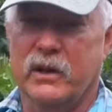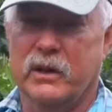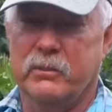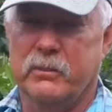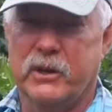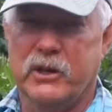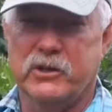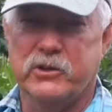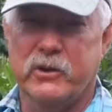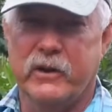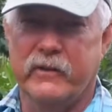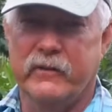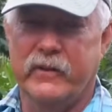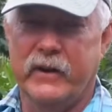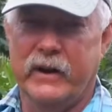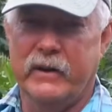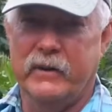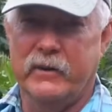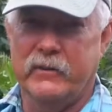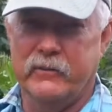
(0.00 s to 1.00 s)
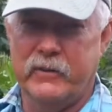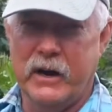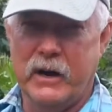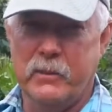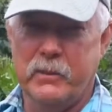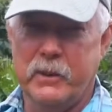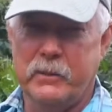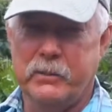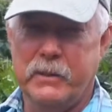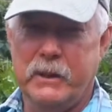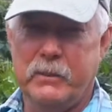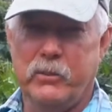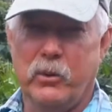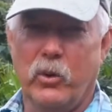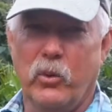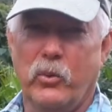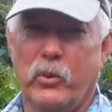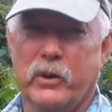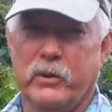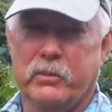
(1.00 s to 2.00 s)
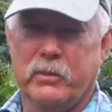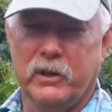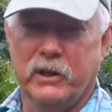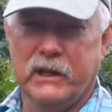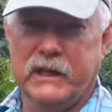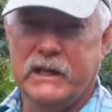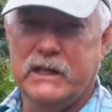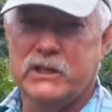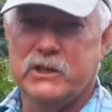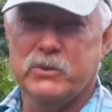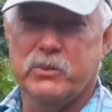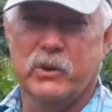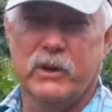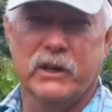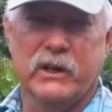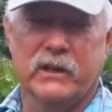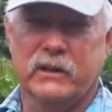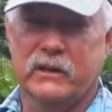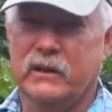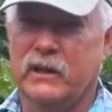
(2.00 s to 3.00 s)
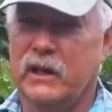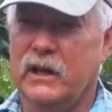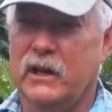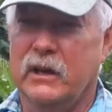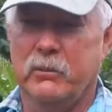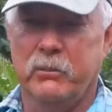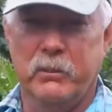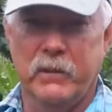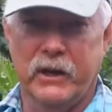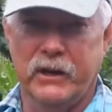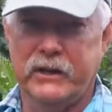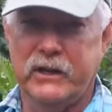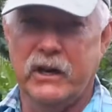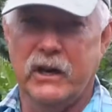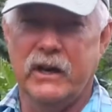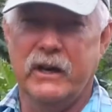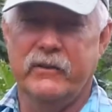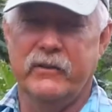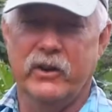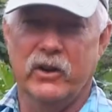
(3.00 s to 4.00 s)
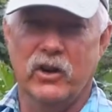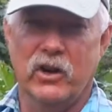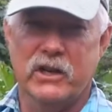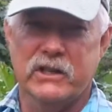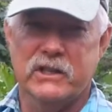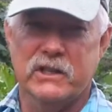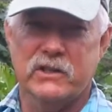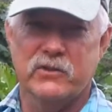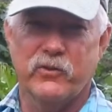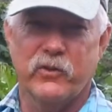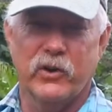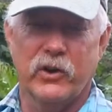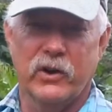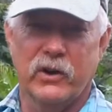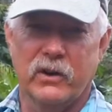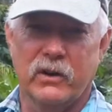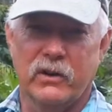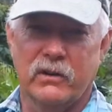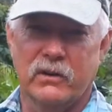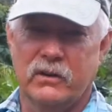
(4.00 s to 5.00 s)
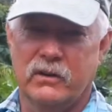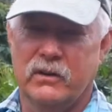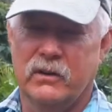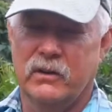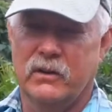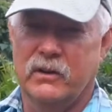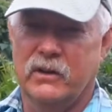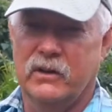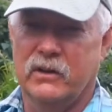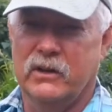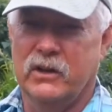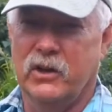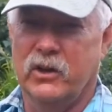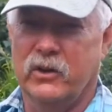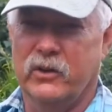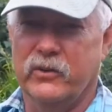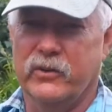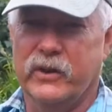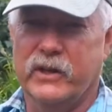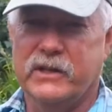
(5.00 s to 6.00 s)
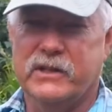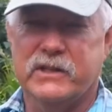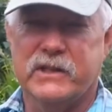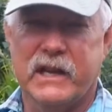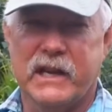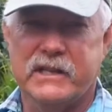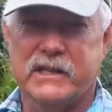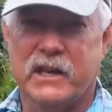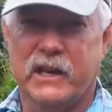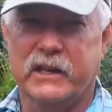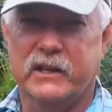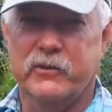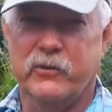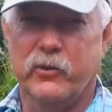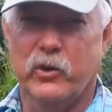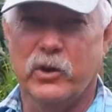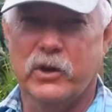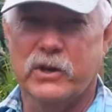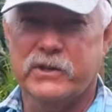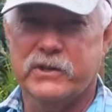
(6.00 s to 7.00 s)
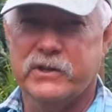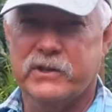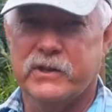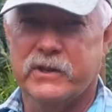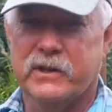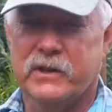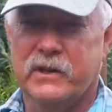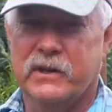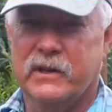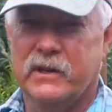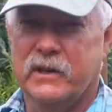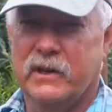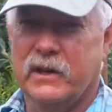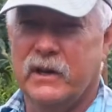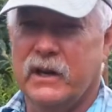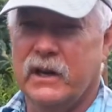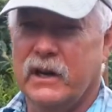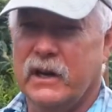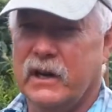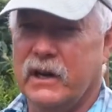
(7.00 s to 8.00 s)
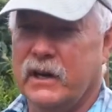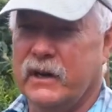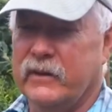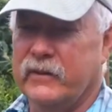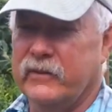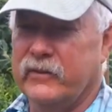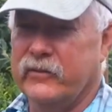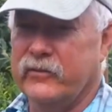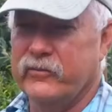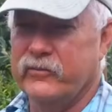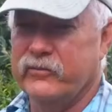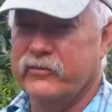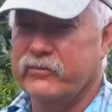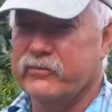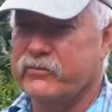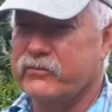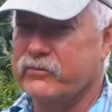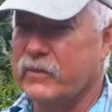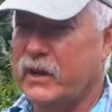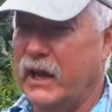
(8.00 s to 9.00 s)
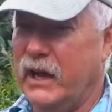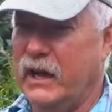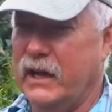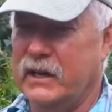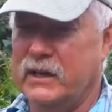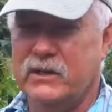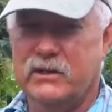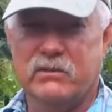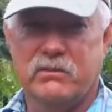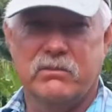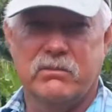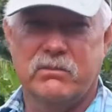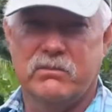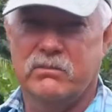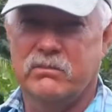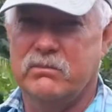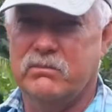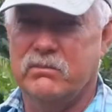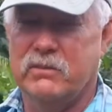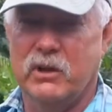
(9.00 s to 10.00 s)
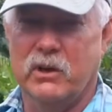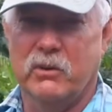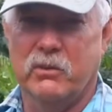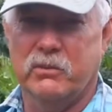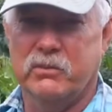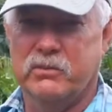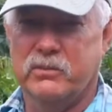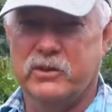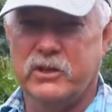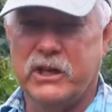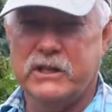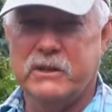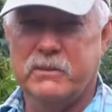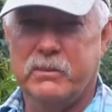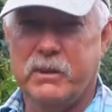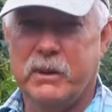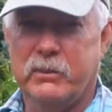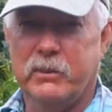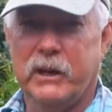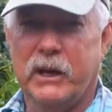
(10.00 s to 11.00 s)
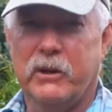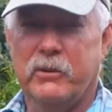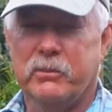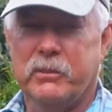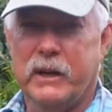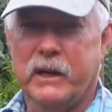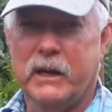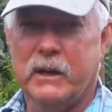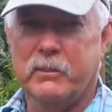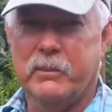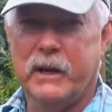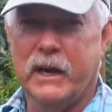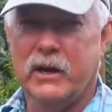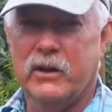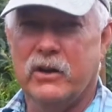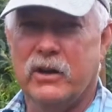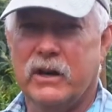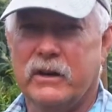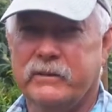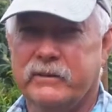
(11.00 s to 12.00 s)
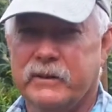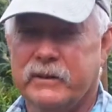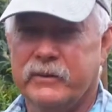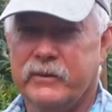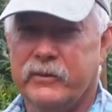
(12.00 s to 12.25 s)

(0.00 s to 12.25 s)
Ministry of Environment people, with police, with military if it causes for, if things escalate to force, and chasing people out and making them back off.